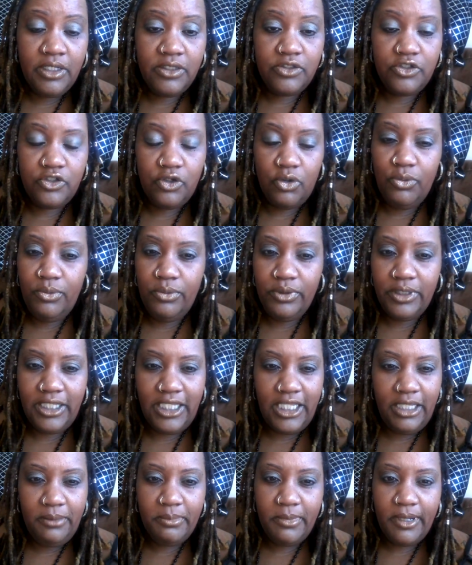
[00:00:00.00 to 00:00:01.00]
don't
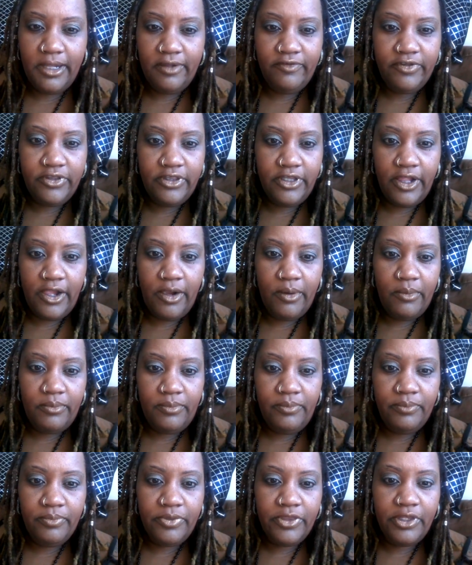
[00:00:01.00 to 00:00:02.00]
keep giving them
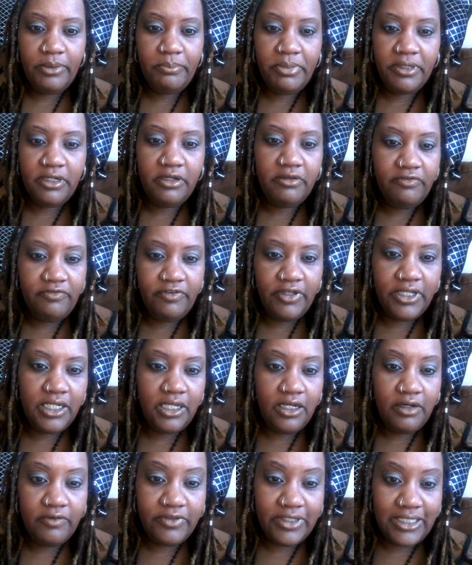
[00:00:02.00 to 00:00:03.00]
the benefit of